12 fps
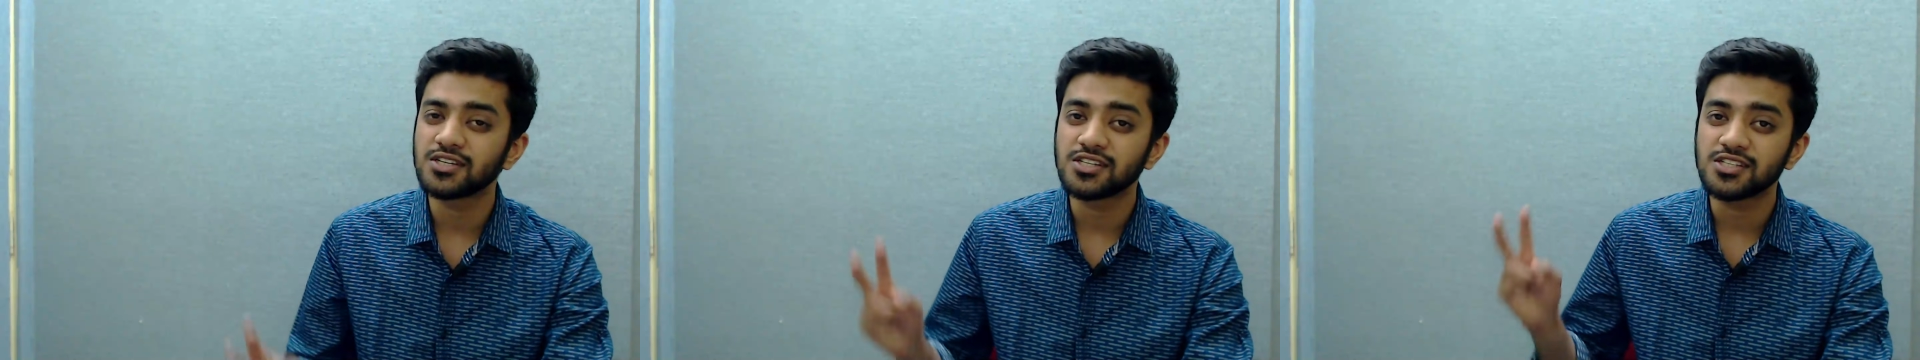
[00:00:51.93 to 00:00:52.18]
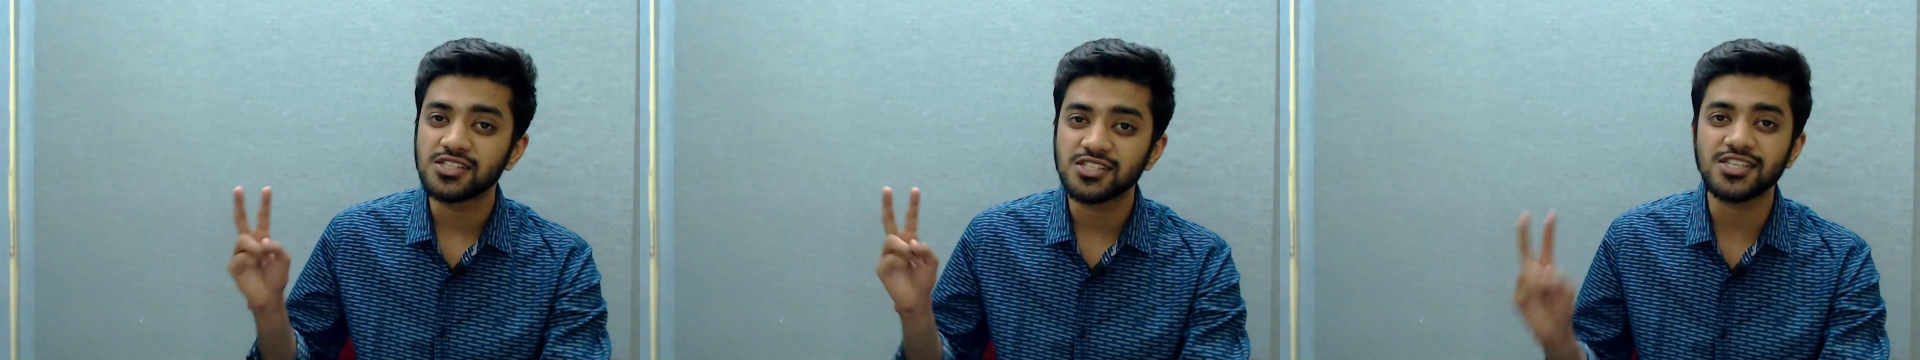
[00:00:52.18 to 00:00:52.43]

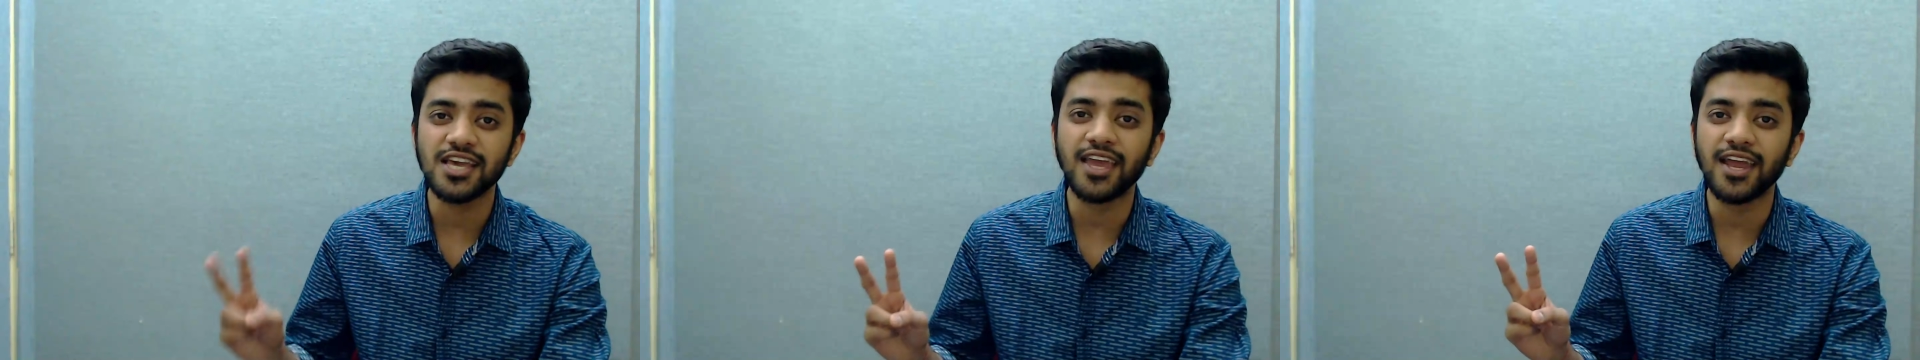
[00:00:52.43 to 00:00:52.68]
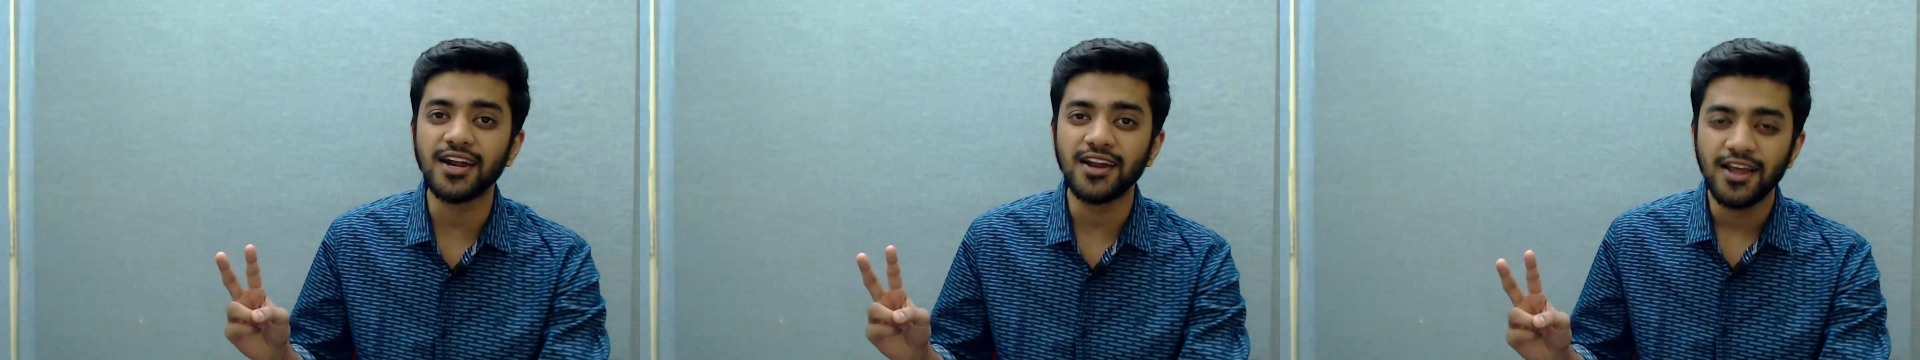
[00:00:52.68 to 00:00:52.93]

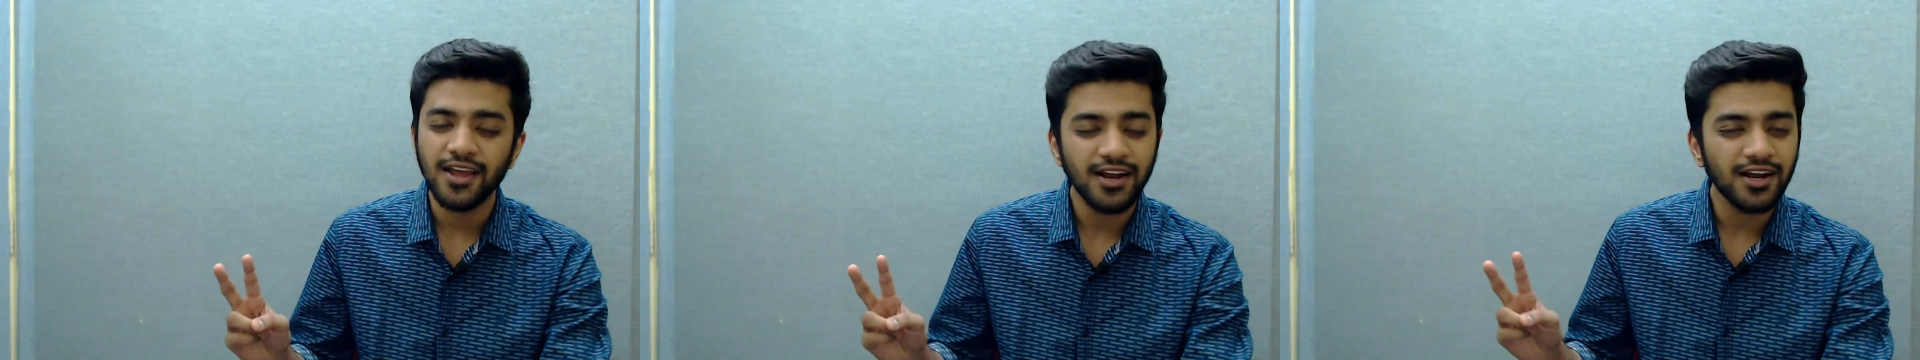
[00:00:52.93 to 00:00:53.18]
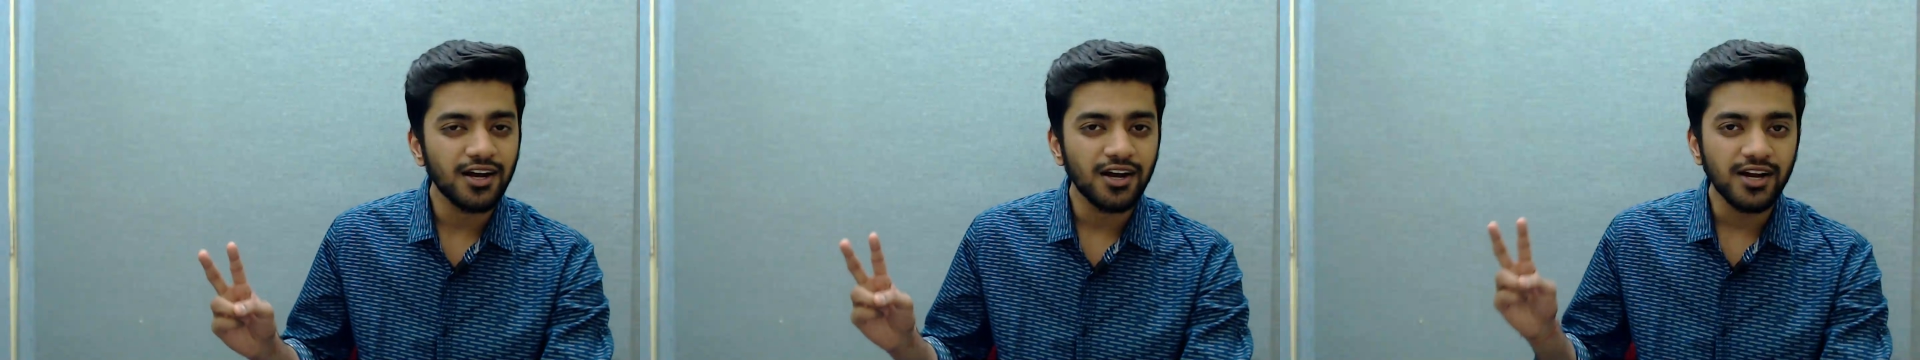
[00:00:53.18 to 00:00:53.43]
Second,
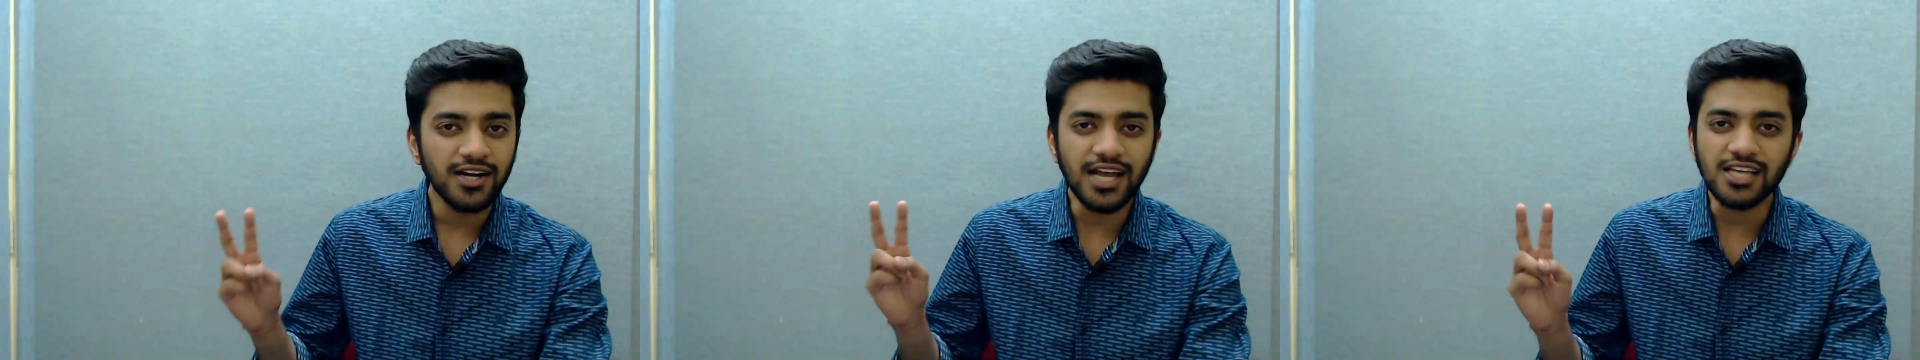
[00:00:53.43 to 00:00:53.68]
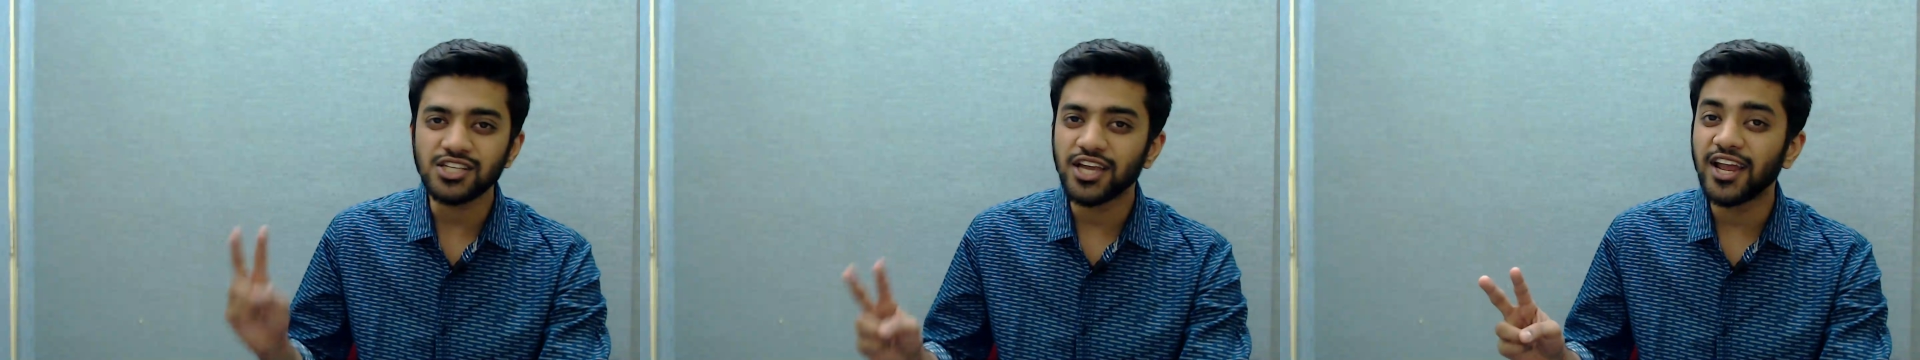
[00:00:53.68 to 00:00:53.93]
it
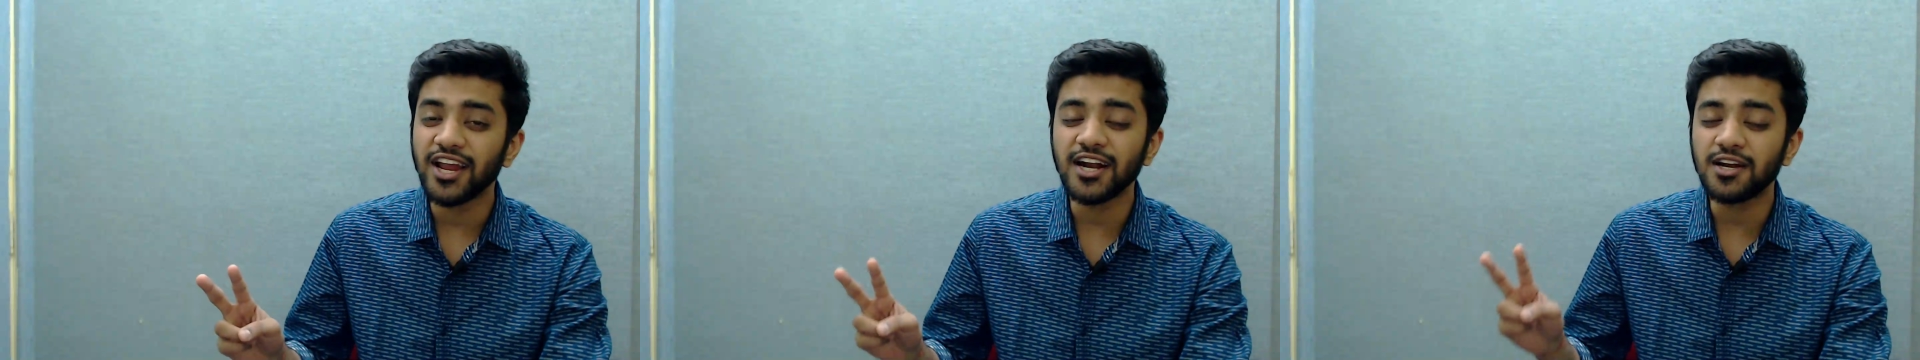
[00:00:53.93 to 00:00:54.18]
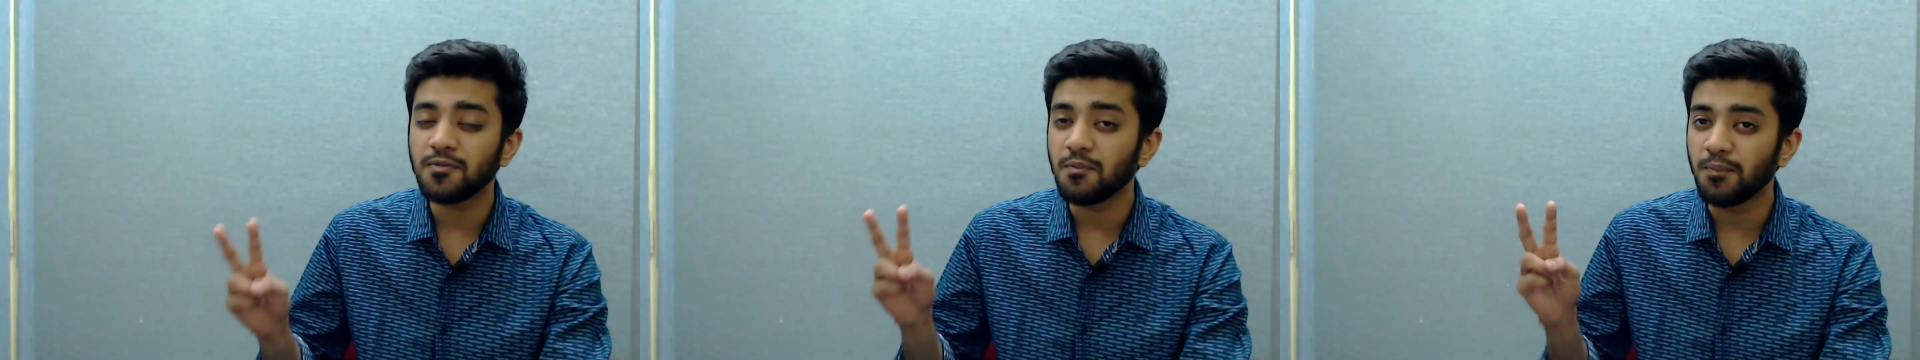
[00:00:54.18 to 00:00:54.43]
has
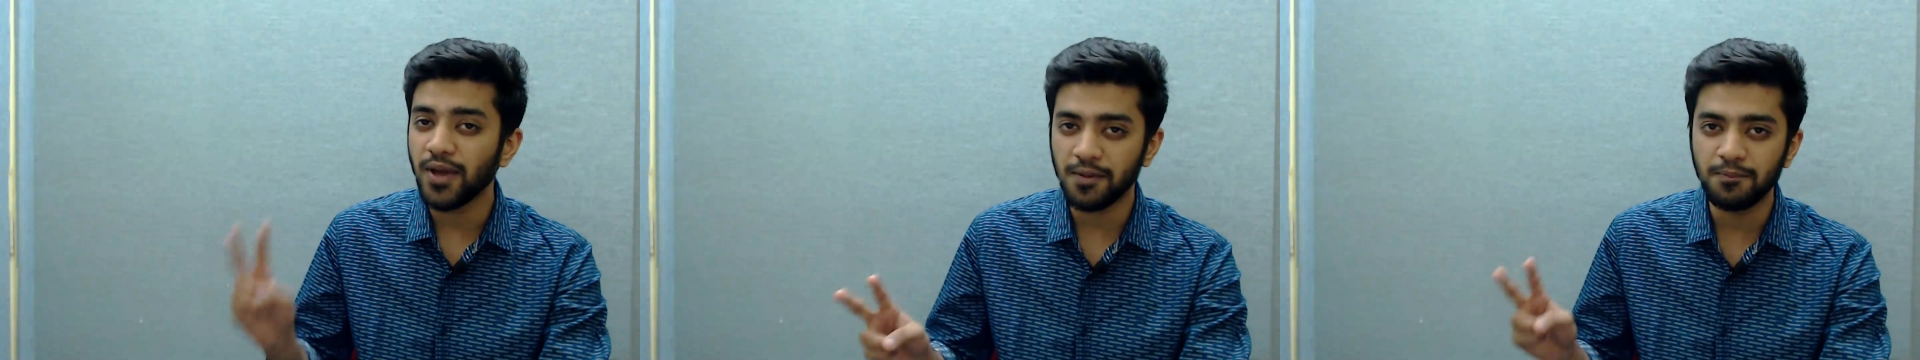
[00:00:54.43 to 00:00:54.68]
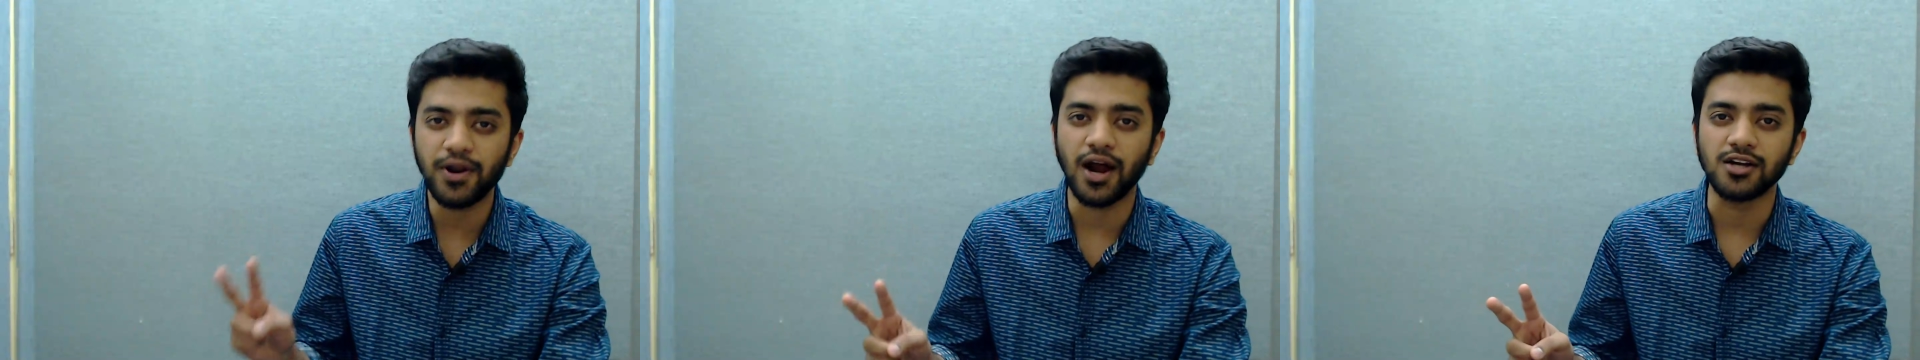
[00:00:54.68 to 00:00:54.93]
8 big
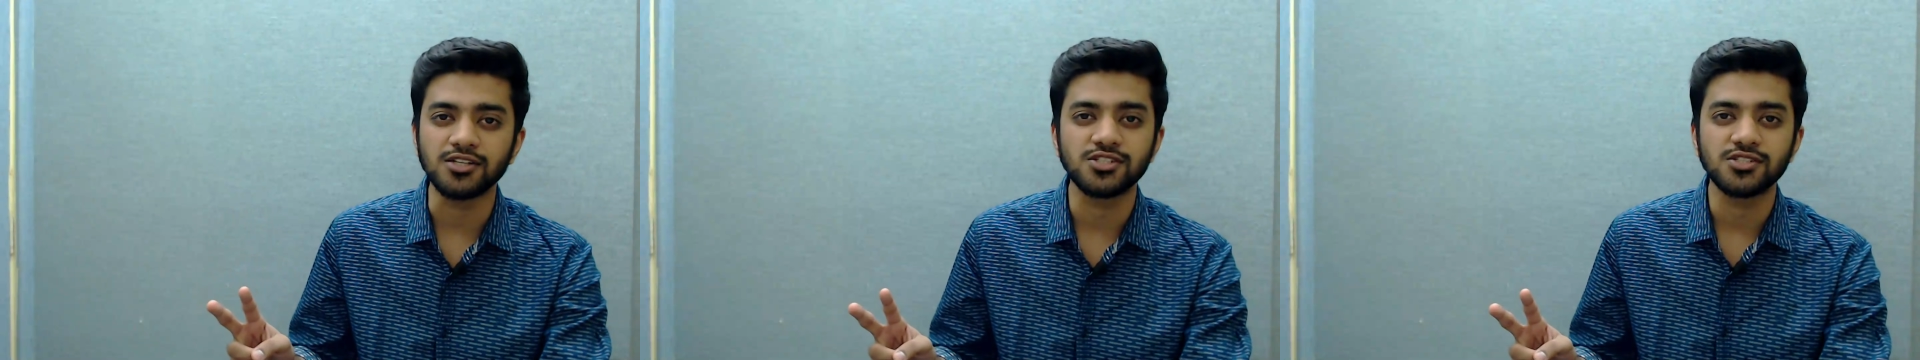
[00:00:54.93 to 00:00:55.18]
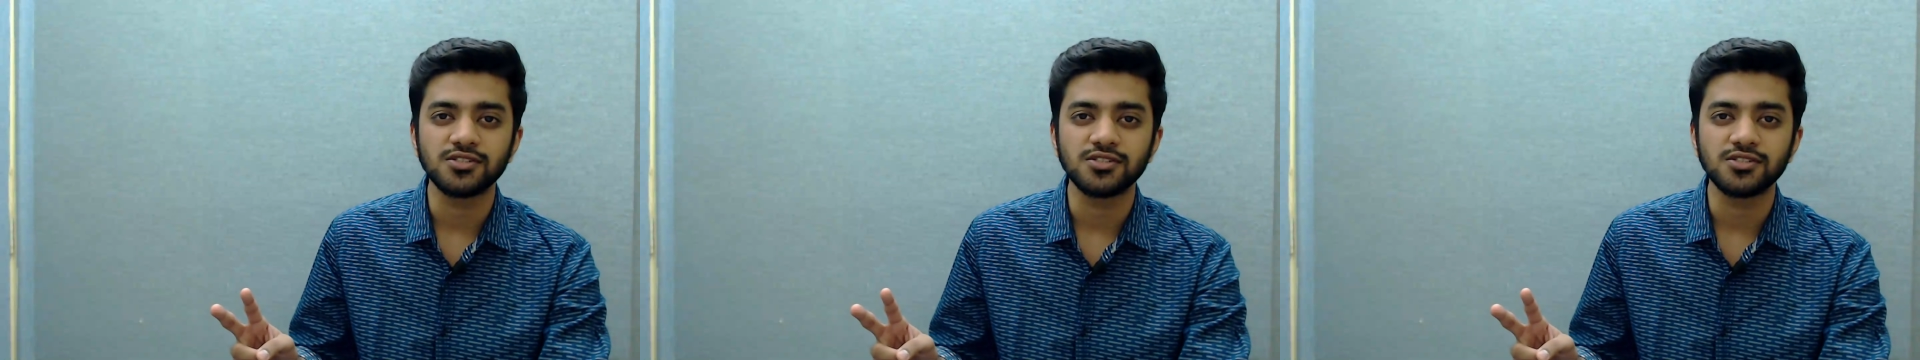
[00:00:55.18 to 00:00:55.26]
brands